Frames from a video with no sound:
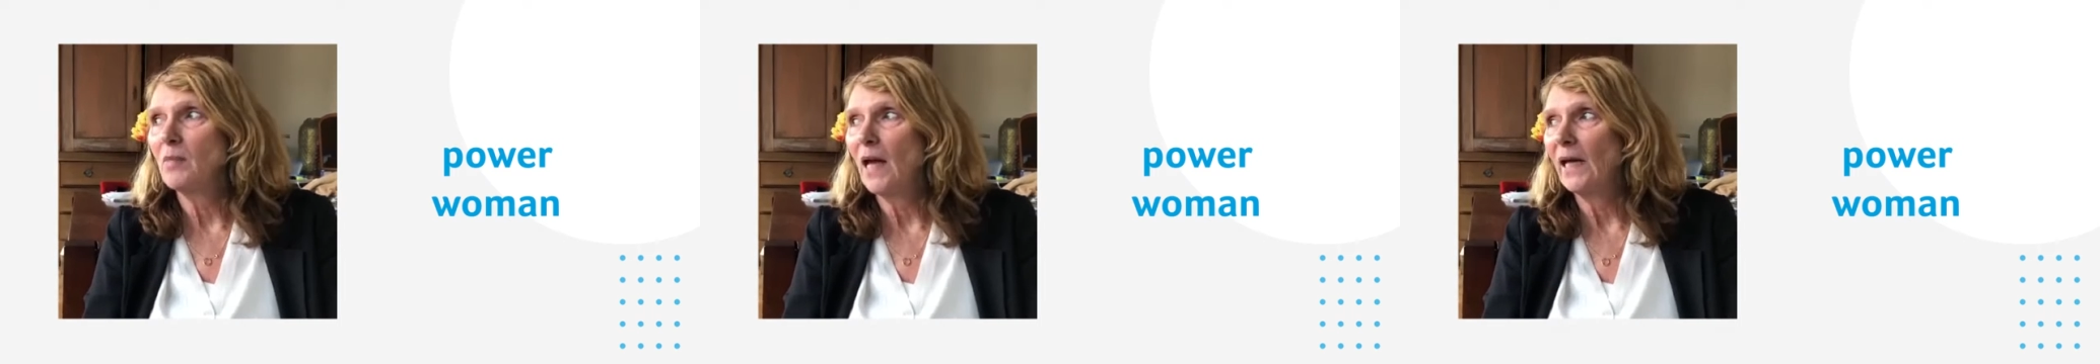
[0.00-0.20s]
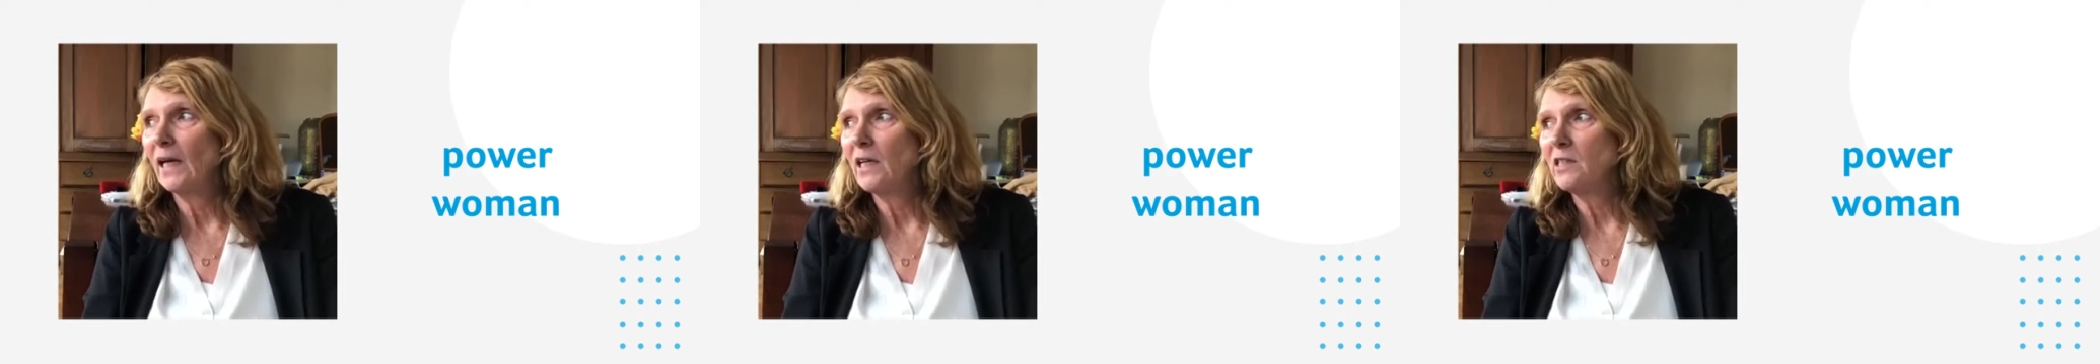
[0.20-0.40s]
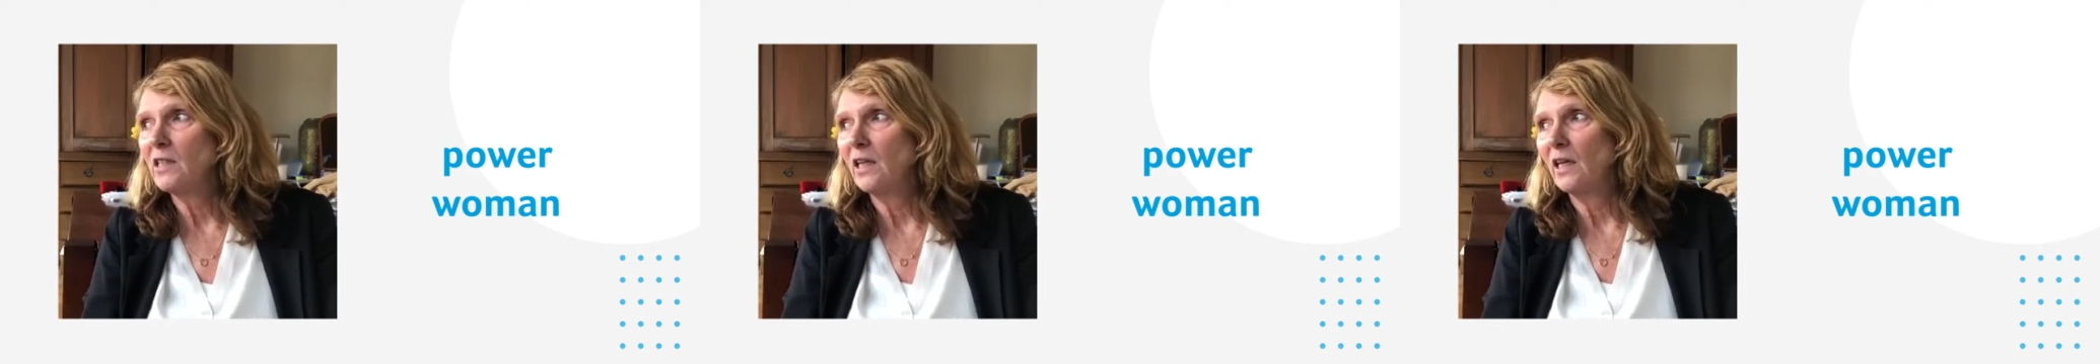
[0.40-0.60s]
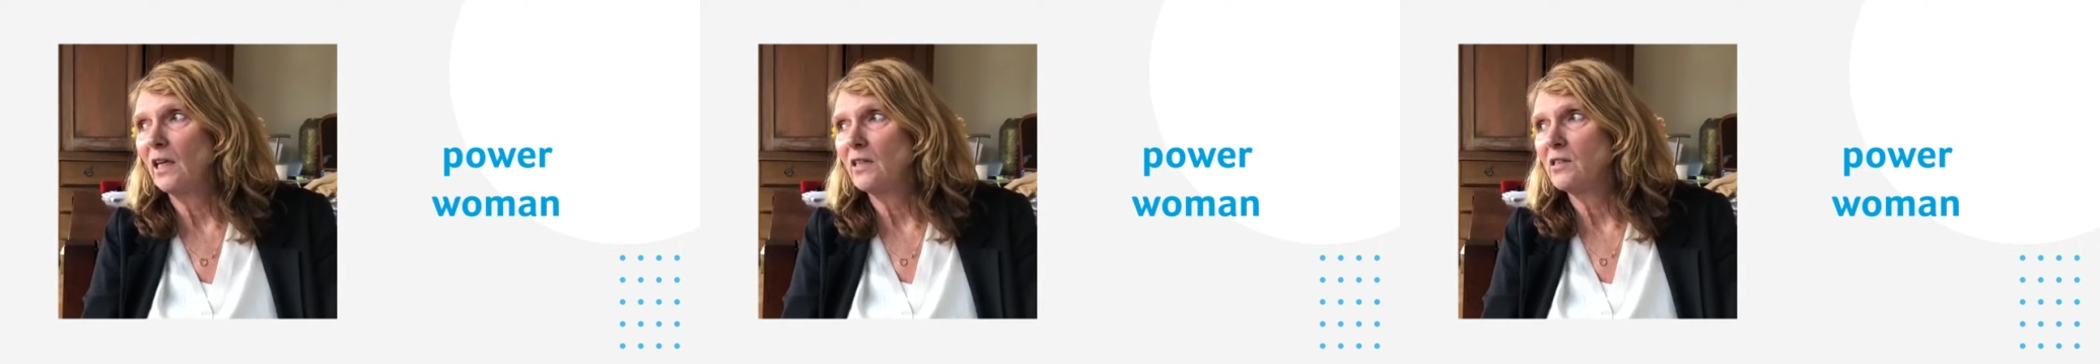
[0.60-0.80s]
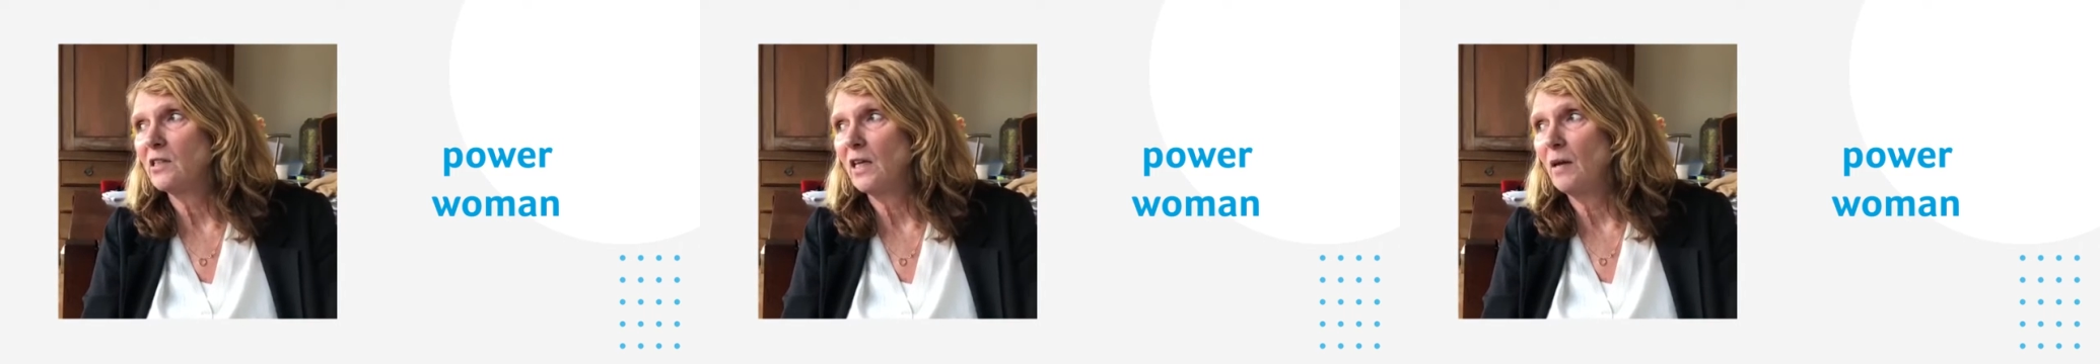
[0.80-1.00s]
And I
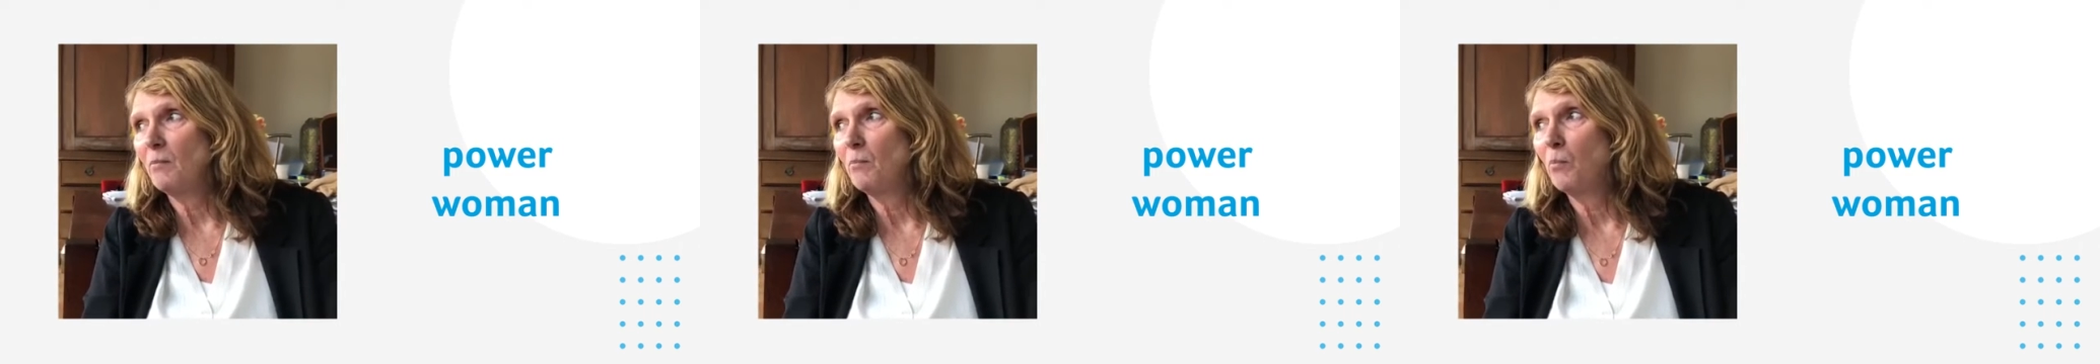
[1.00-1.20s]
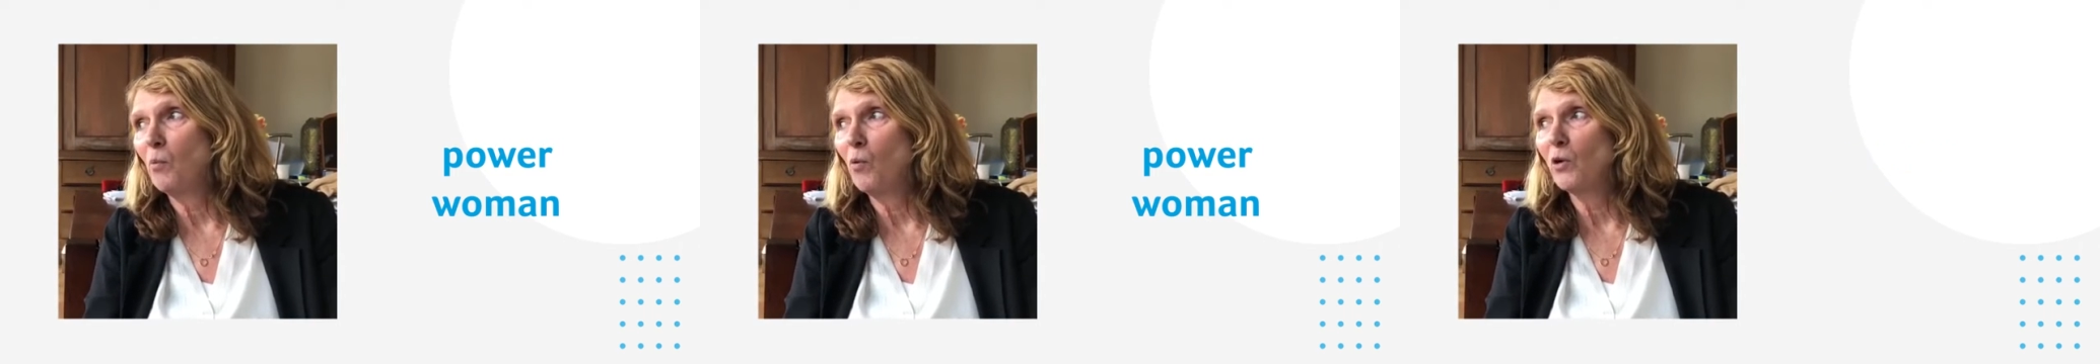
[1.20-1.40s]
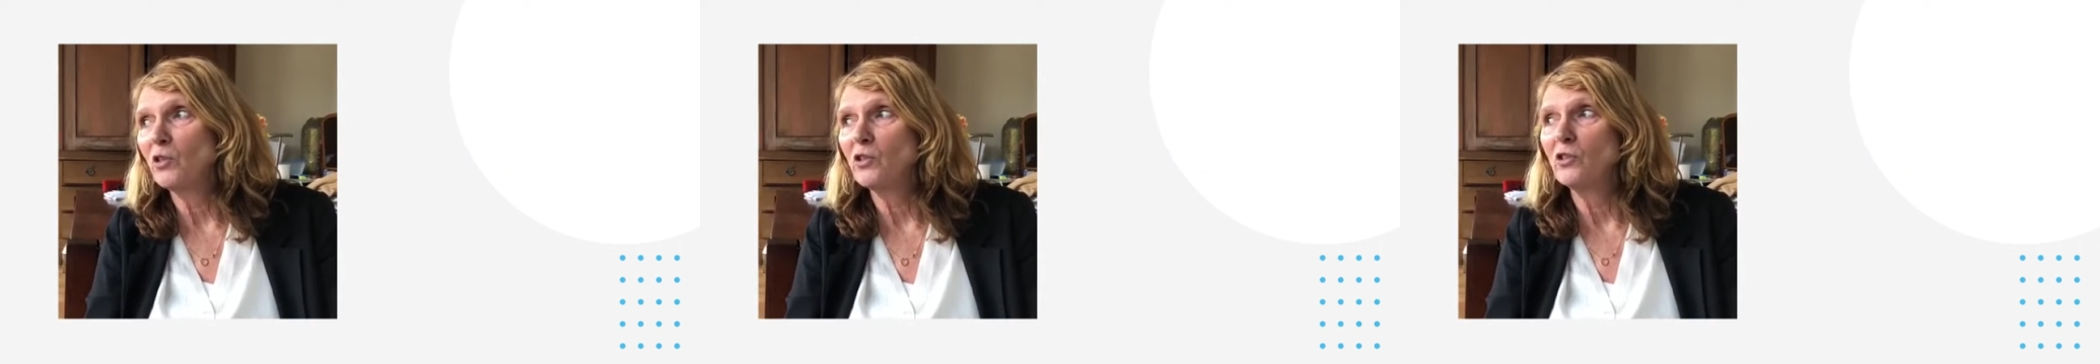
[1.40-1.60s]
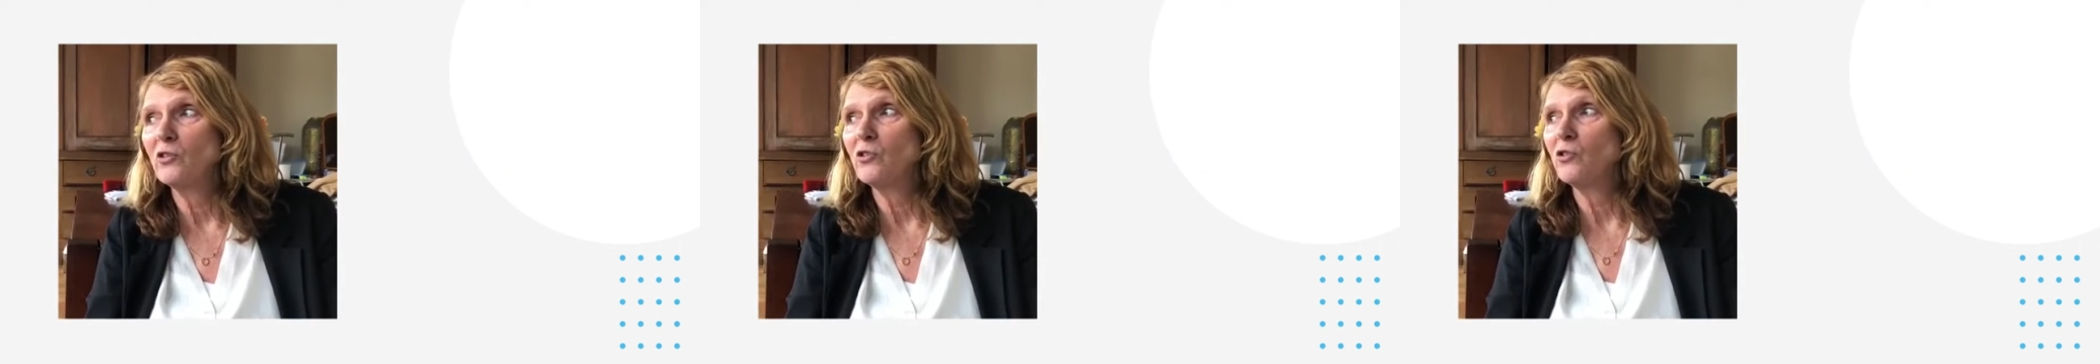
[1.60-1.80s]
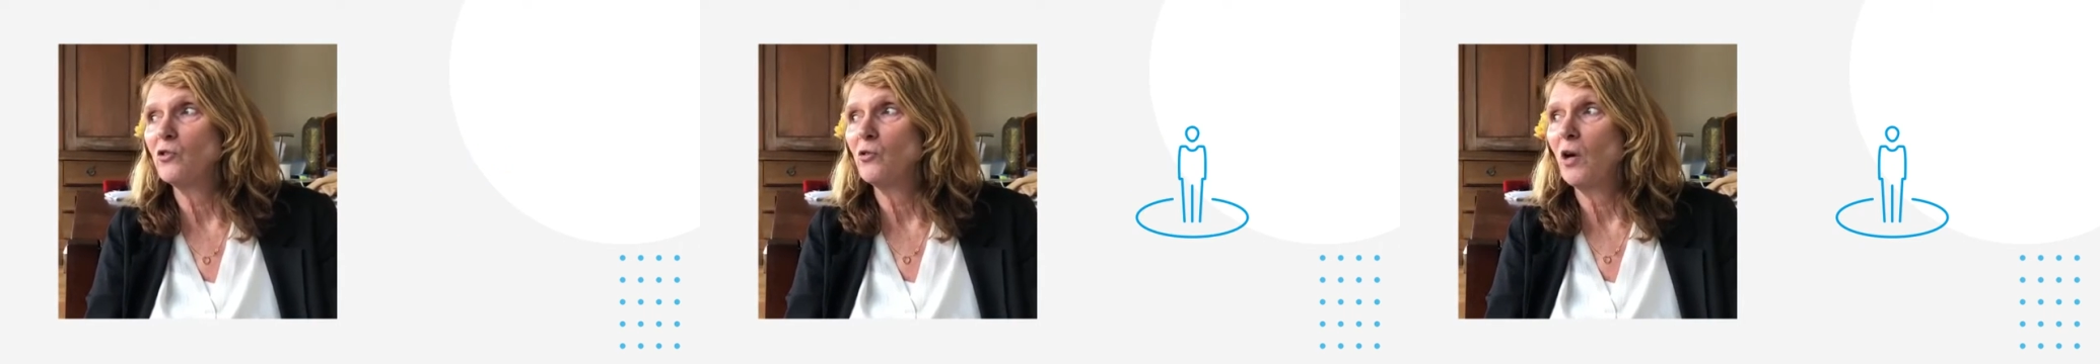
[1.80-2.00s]
think it's
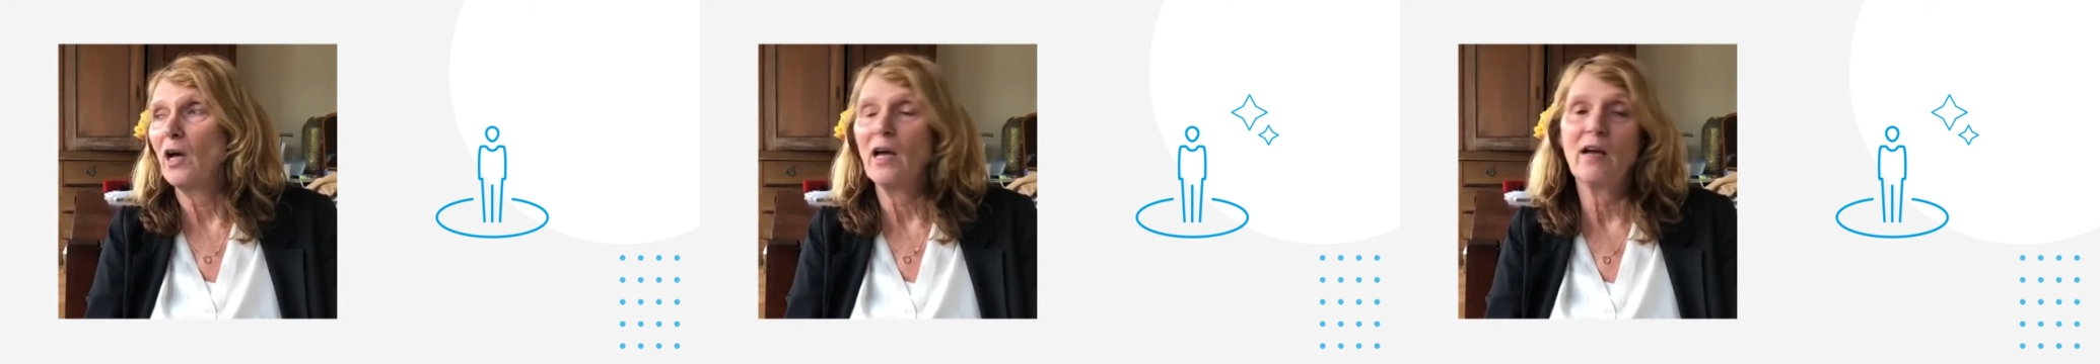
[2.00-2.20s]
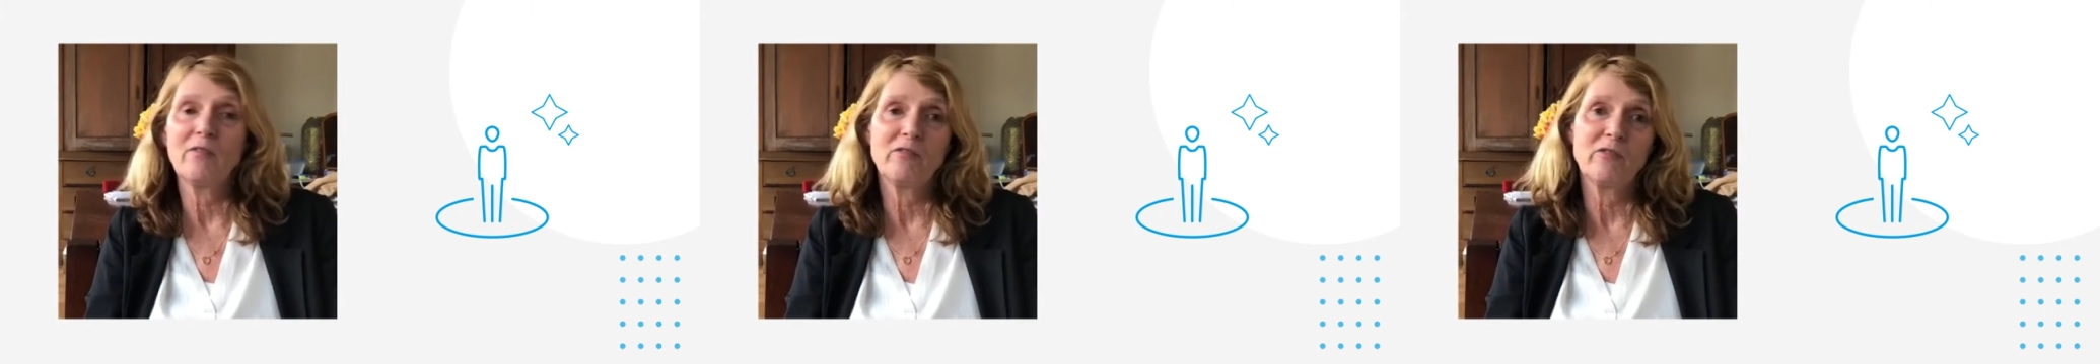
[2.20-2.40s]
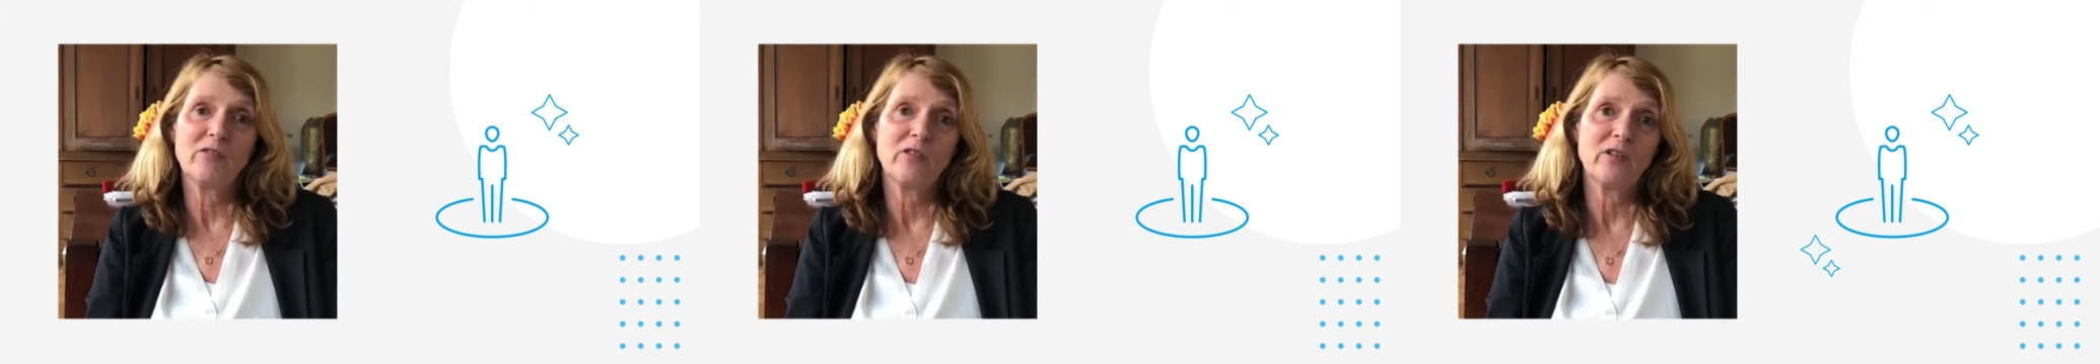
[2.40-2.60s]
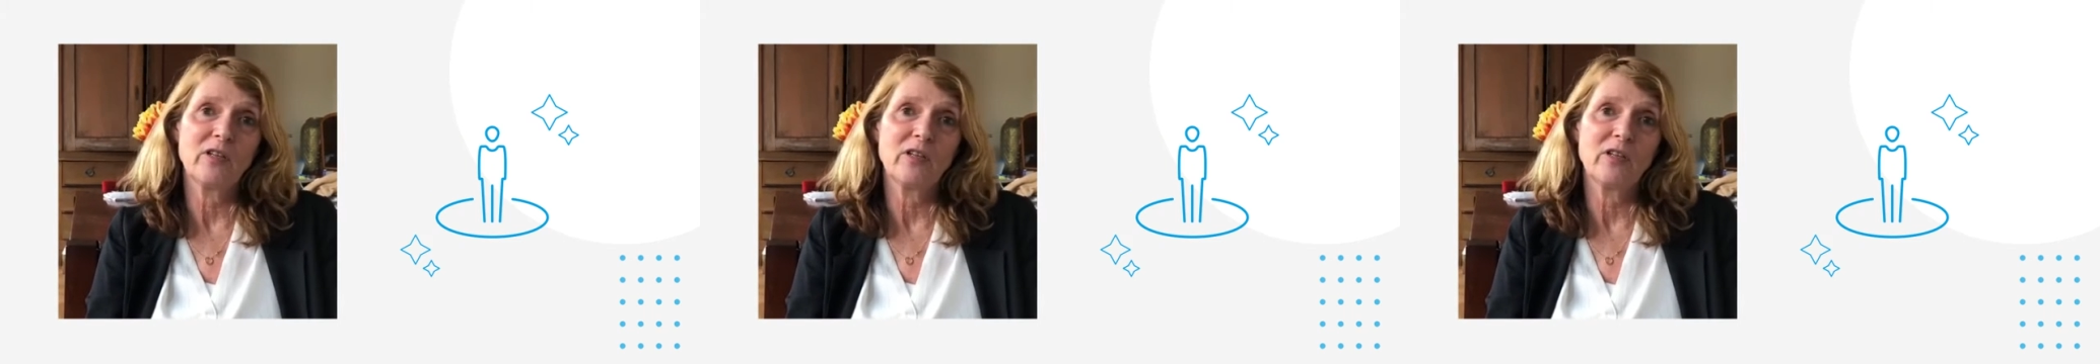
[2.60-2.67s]
important to have